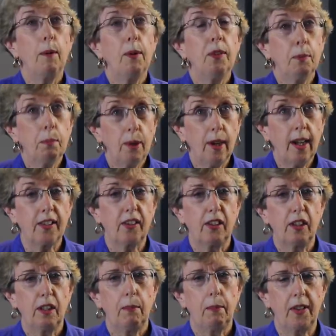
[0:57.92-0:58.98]
was impressed
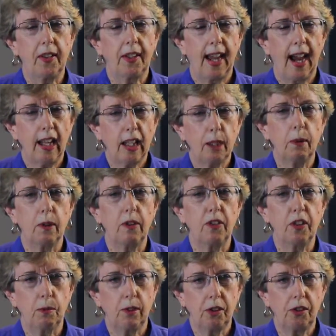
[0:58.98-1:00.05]
by the caliber of
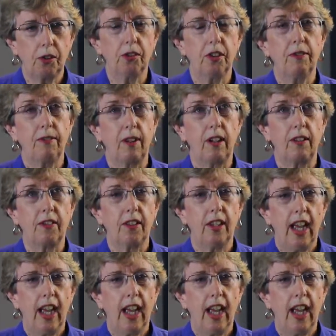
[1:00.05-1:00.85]
the realtors involved